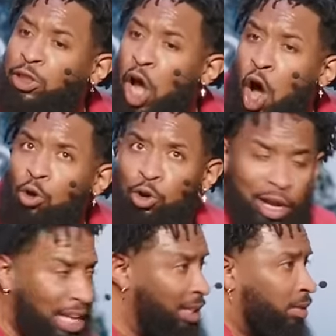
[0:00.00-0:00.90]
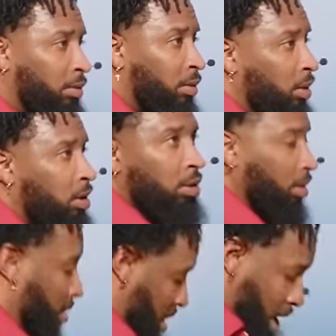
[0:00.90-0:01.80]
are hungry.
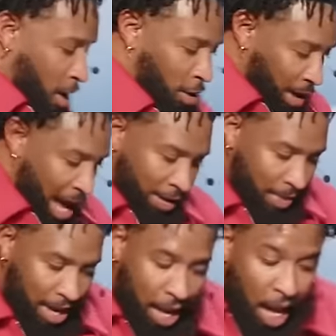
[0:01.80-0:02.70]
Y'all don't like me.